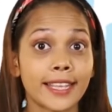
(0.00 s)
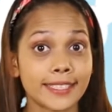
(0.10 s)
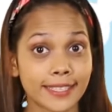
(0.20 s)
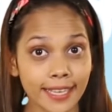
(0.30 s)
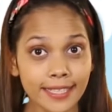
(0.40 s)

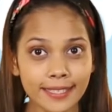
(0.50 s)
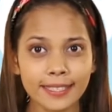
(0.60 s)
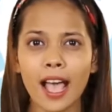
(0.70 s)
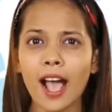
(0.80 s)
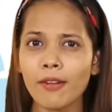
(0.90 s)
Since
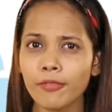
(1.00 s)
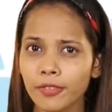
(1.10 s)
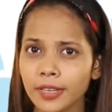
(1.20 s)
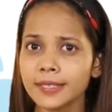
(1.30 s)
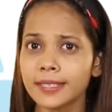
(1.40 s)
our
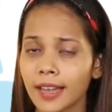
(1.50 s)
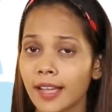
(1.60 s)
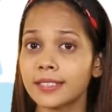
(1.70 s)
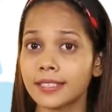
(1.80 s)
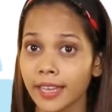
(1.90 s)
first
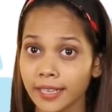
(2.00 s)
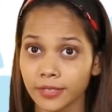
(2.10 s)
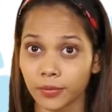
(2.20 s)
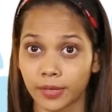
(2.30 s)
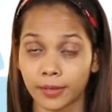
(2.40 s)
class
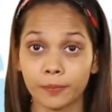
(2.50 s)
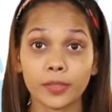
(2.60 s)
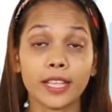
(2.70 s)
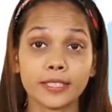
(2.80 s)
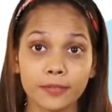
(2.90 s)
interval
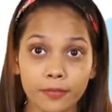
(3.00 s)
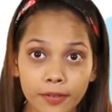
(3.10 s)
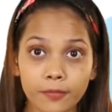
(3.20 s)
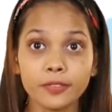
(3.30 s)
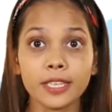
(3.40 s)
is
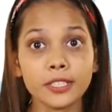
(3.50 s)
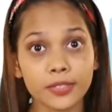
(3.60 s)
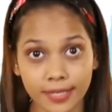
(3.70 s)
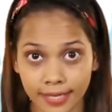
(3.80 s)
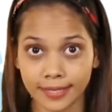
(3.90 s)
50 to
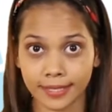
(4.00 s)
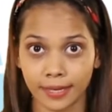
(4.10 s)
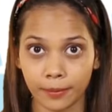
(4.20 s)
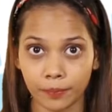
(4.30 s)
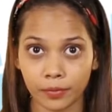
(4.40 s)

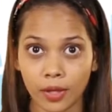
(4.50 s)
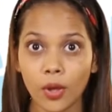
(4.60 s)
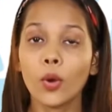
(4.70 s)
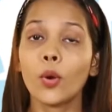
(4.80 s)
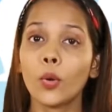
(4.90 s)
60,
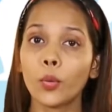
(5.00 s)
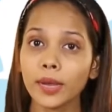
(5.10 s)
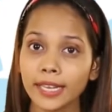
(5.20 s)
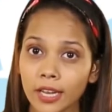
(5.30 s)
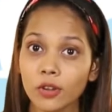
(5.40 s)

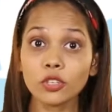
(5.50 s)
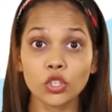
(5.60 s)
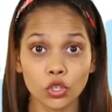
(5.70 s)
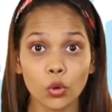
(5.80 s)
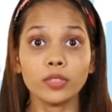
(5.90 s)
we cannot
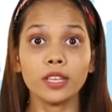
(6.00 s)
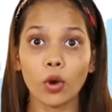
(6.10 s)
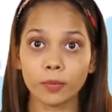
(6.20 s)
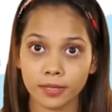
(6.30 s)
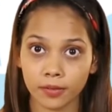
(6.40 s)
show the
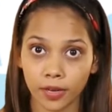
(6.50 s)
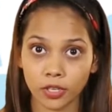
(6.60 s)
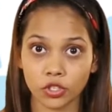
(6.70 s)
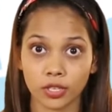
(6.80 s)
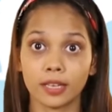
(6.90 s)

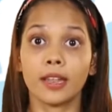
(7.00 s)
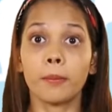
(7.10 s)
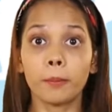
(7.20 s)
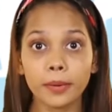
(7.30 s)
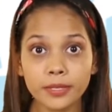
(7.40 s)

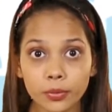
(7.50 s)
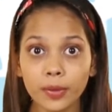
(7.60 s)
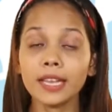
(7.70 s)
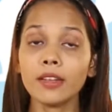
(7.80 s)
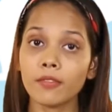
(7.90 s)
observation
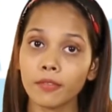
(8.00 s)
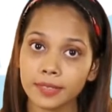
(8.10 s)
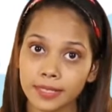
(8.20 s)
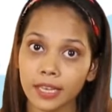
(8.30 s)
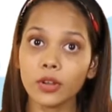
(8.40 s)
between
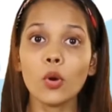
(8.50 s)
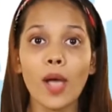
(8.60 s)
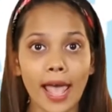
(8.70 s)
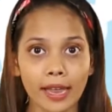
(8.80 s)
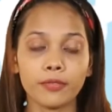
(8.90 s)

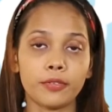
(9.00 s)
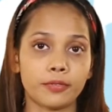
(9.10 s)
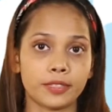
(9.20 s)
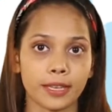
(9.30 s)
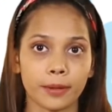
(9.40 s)
0 and
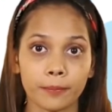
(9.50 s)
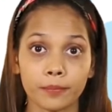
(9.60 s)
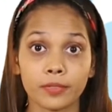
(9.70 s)
50.